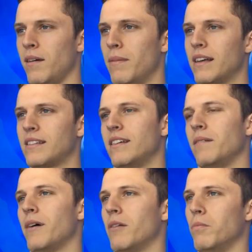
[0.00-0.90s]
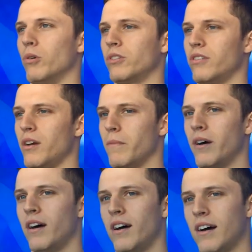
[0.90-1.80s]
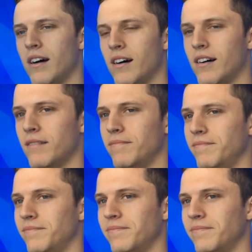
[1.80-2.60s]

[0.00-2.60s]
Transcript: Best thing about a bowl trip um,